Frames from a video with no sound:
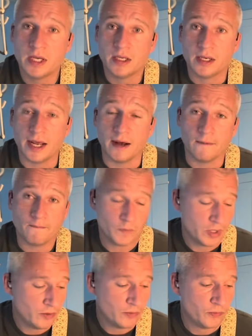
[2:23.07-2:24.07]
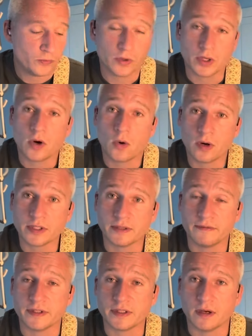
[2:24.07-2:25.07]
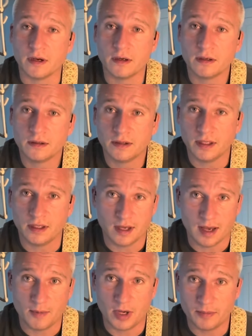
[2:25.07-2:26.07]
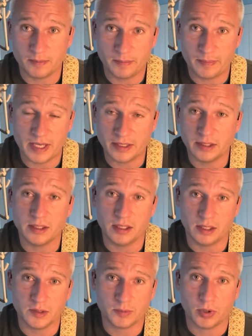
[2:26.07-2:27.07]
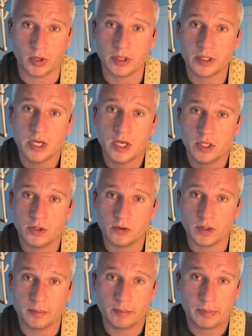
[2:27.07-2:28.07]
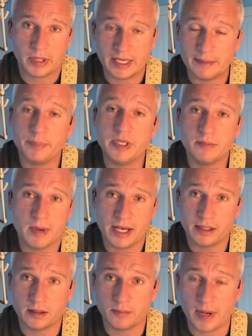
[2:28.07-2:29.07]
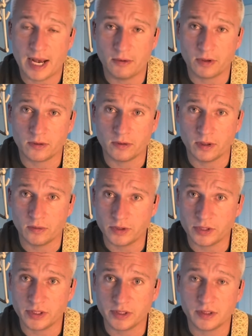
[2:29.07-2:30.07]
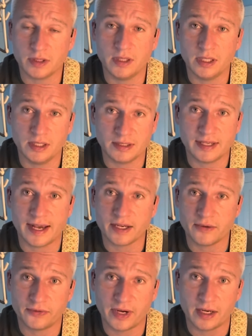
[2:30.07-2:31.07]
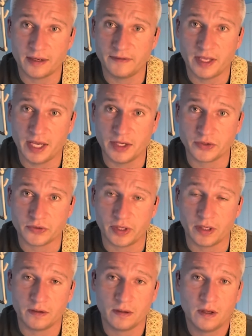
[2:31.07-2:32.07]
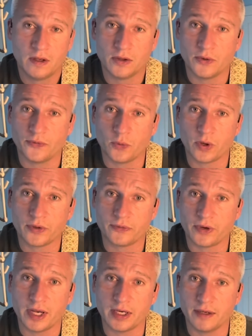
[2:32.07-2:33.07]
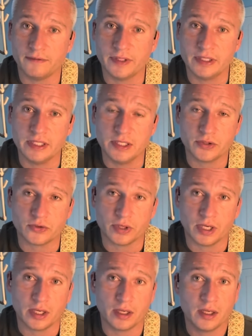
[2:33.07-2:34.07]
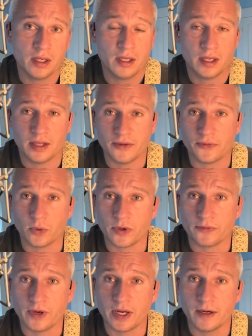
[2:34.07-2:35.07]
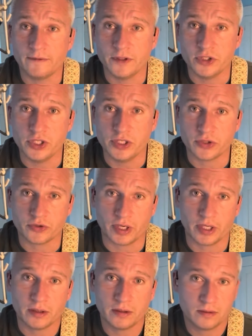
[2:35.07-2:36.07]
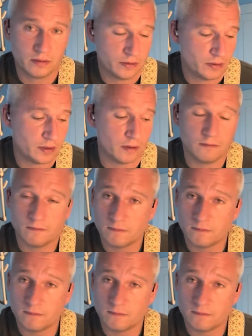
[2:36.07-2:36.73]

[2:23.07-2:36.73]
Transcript: Now, for the chorus of the song, the I'm on bended knees part, you're going to play a B minor power chord, which is the 2nd fret of the A string, the 4th fret of the D string, and the 4th fret of the G string. So.